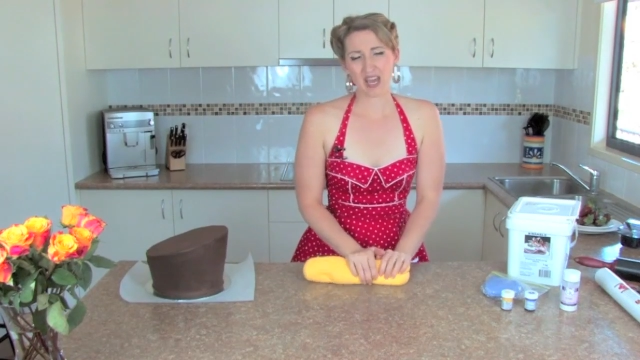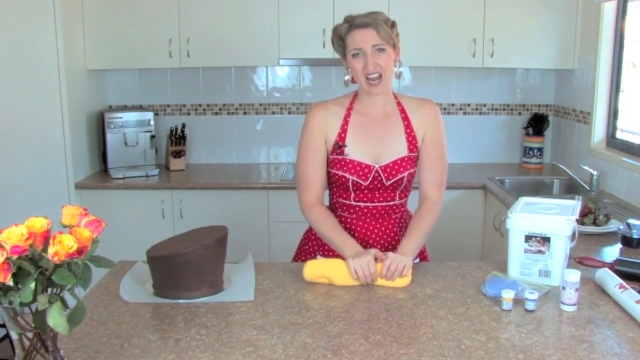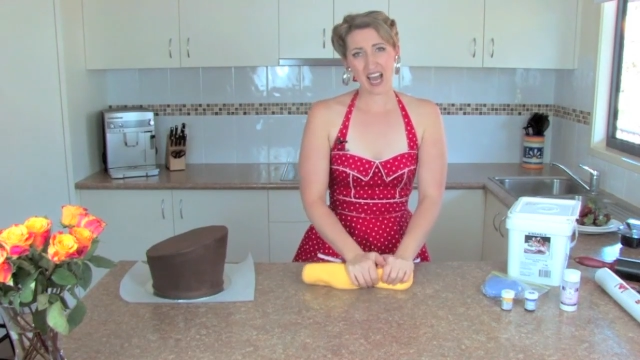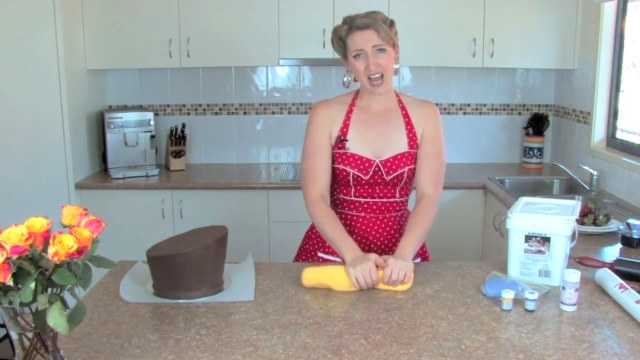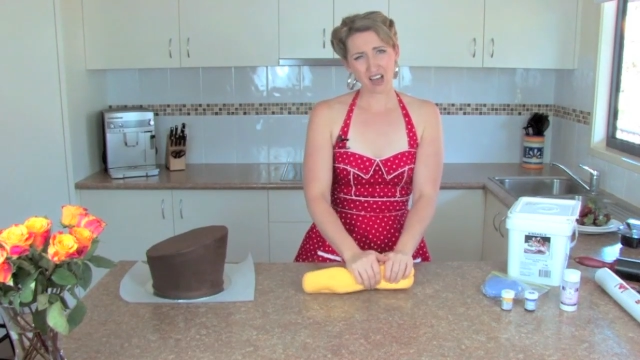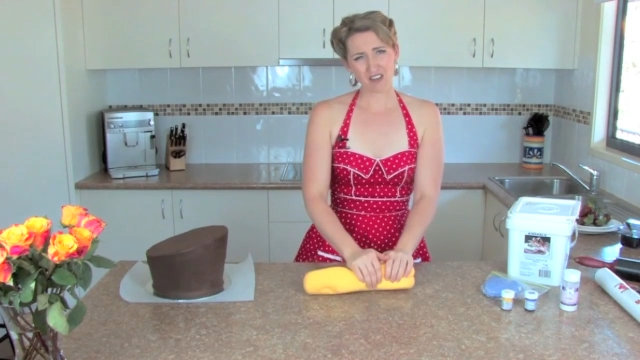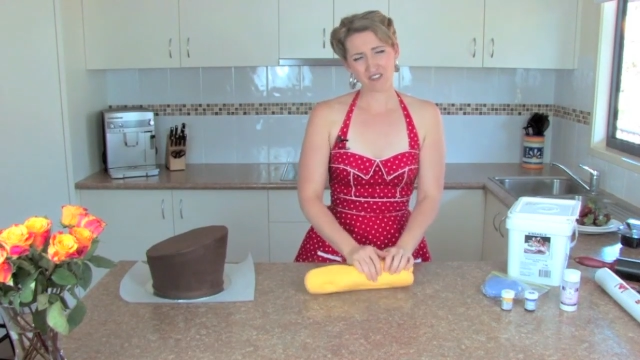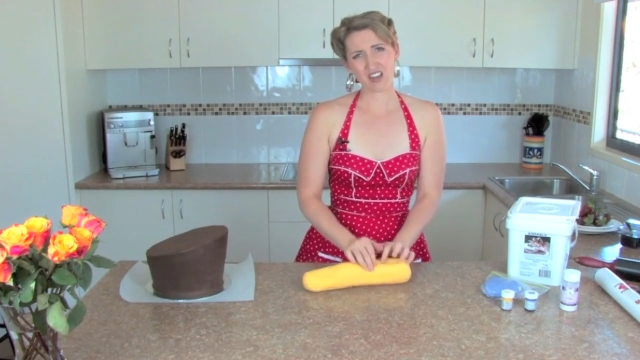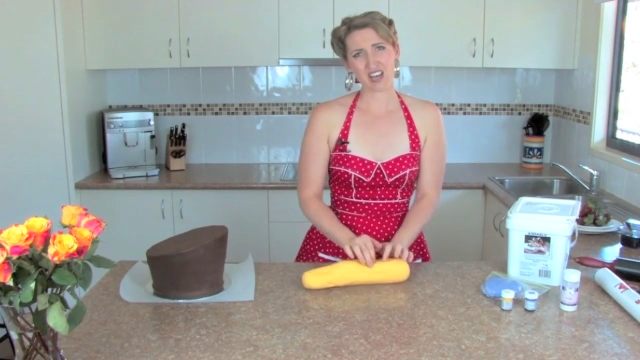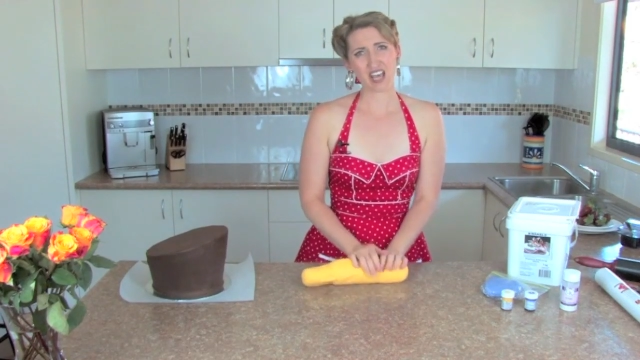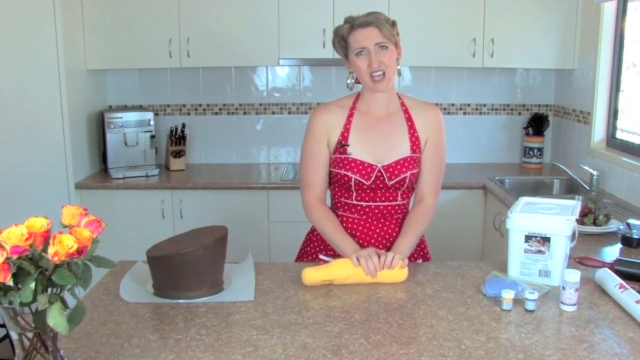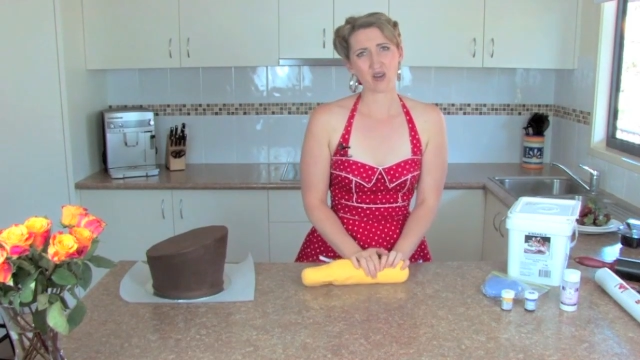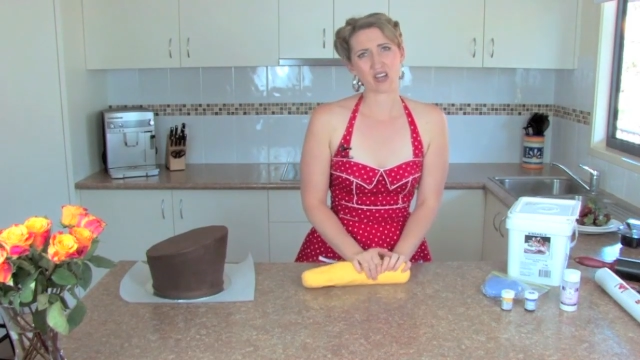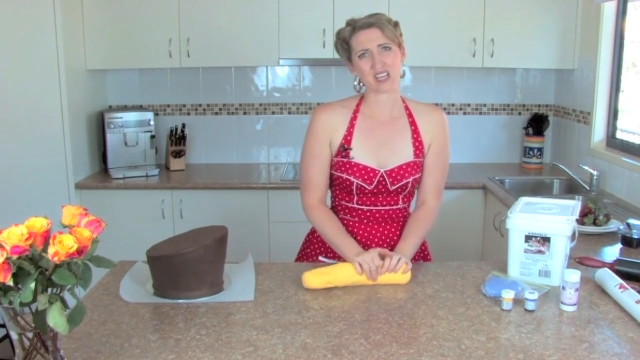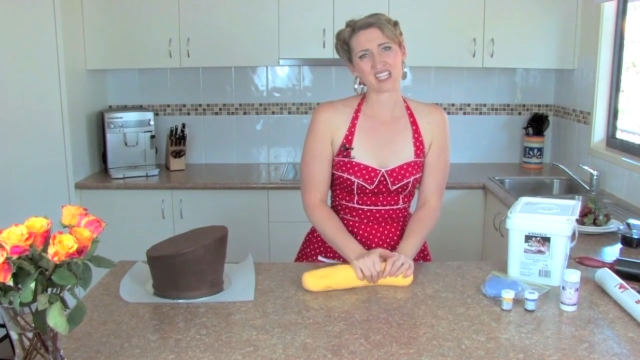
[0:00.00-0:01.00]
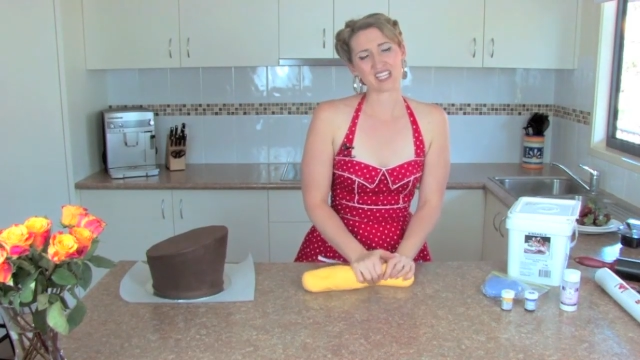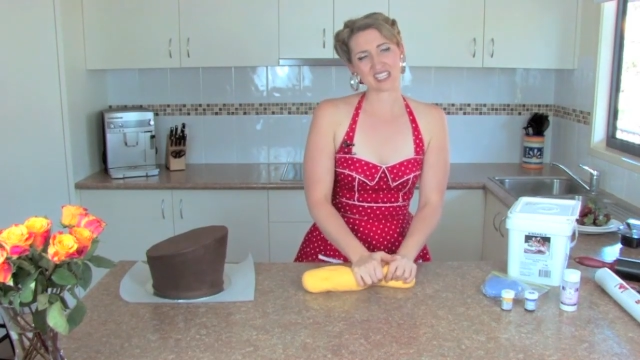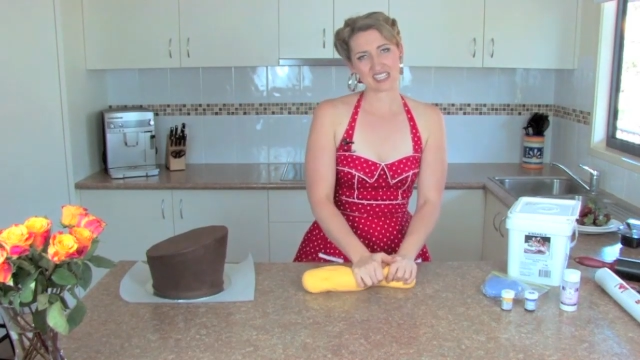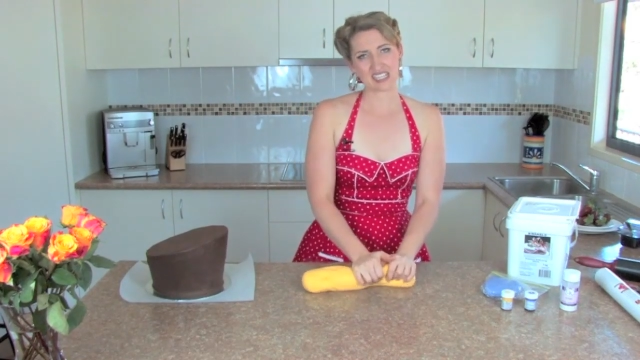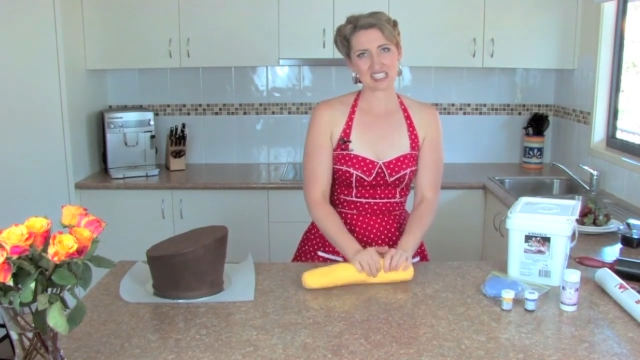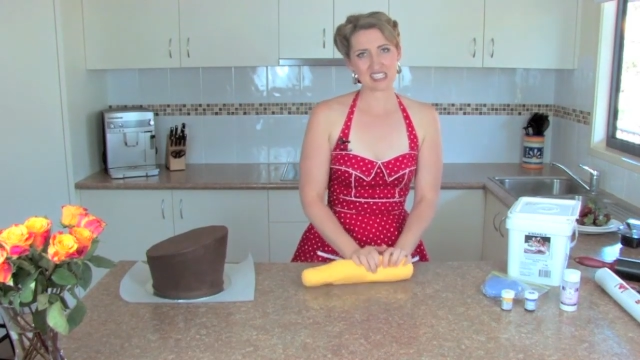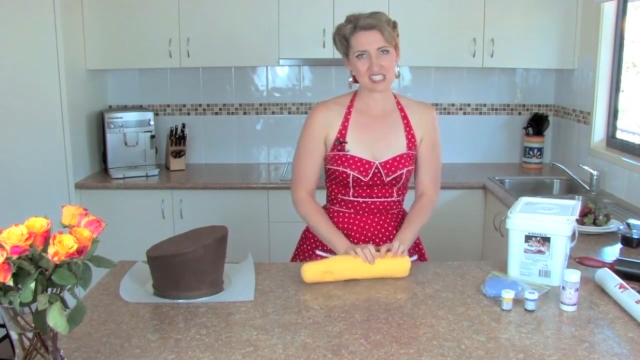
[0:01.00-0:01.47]
half an hour, at
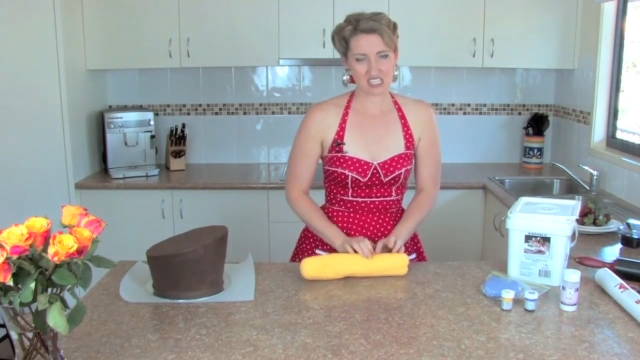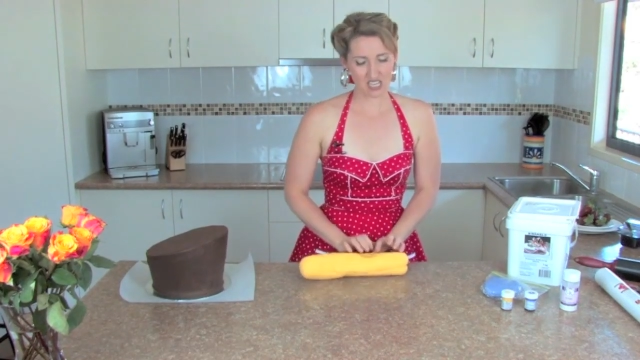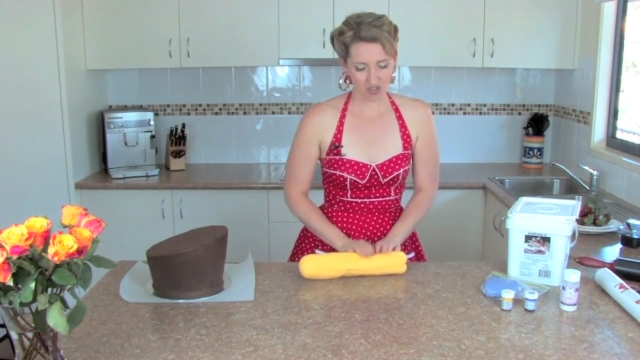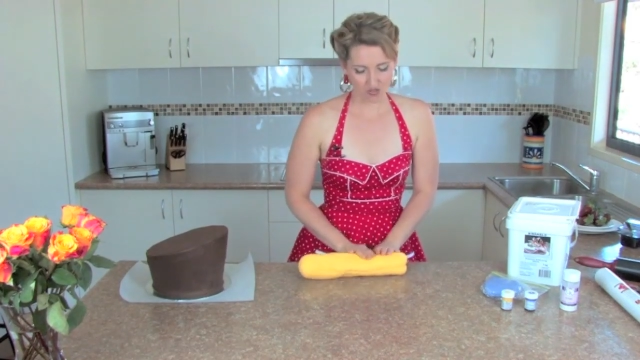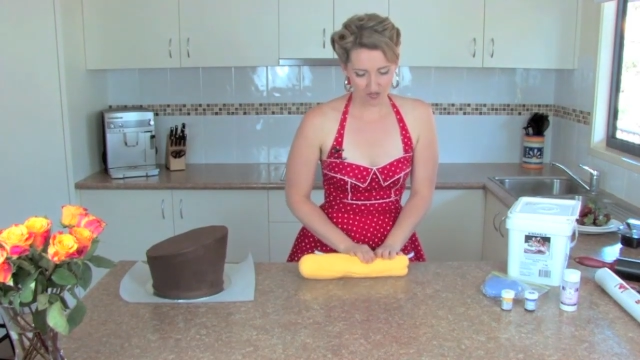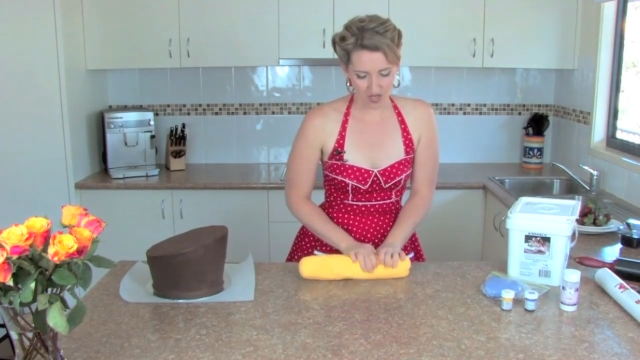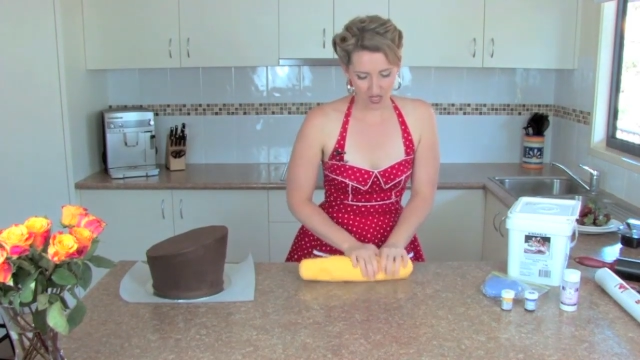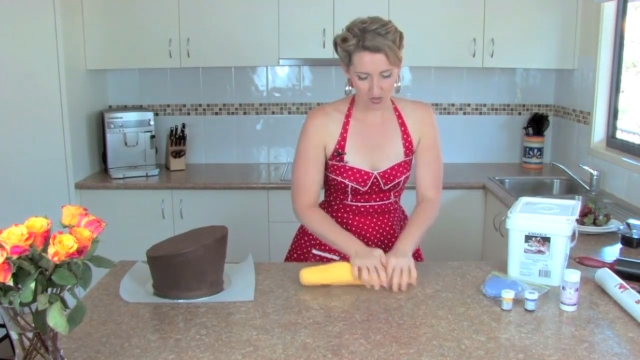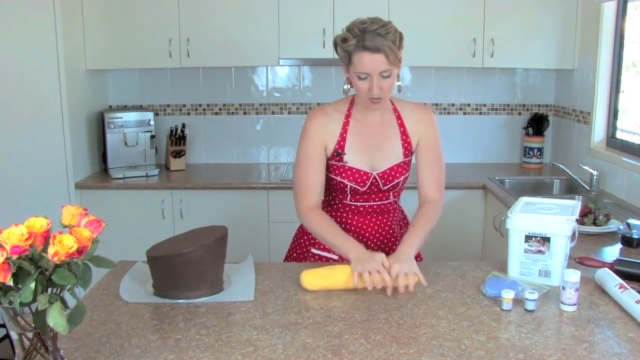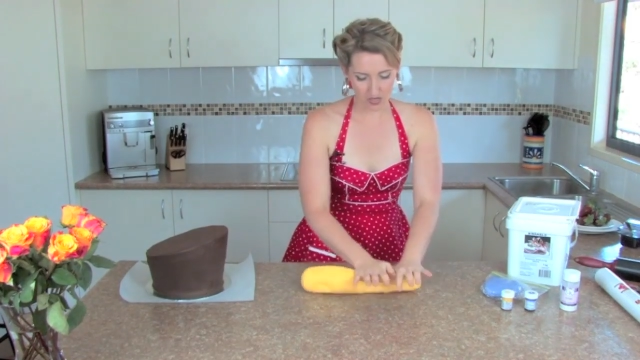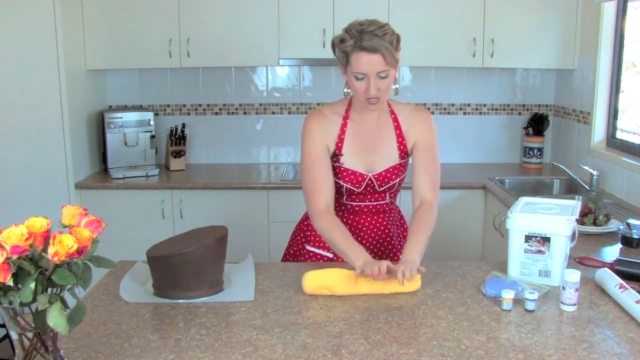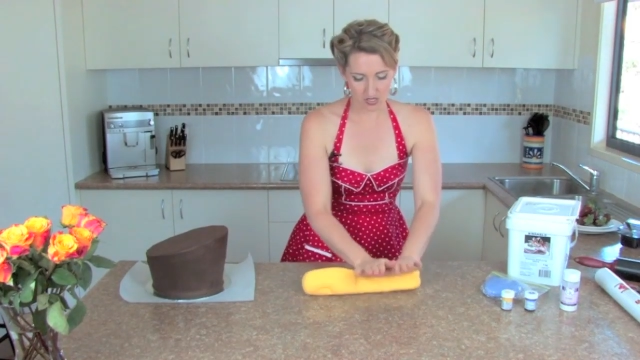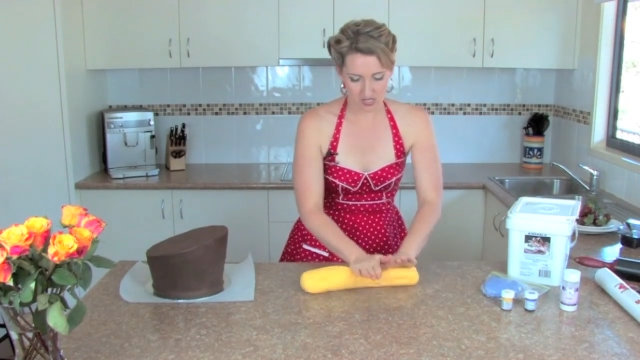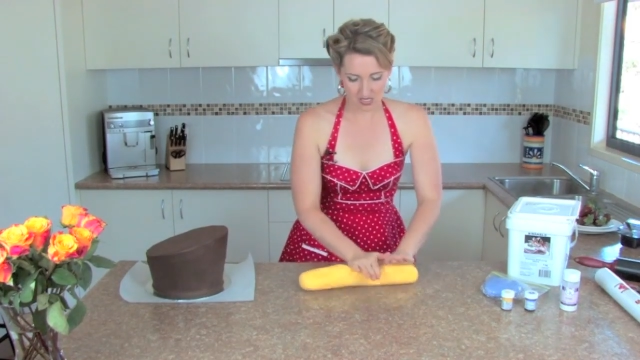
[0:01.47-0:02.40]
least half an hour,